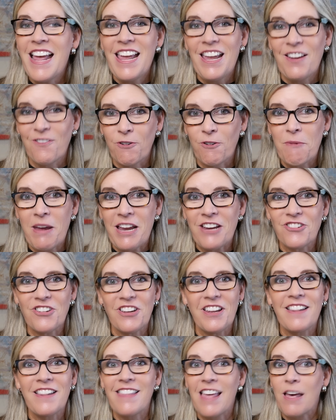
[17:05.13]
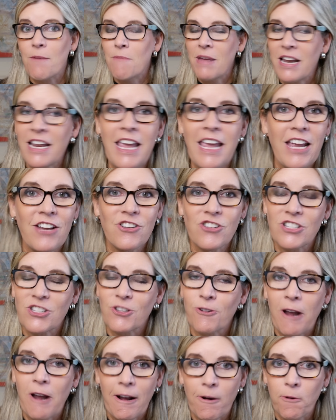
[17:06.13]
information that many
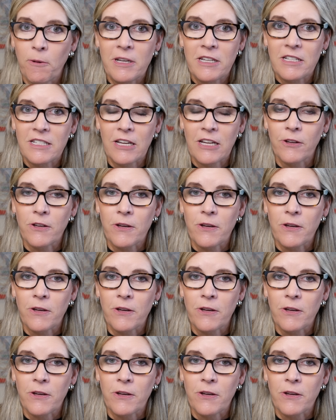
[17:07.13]
agents are not going to tell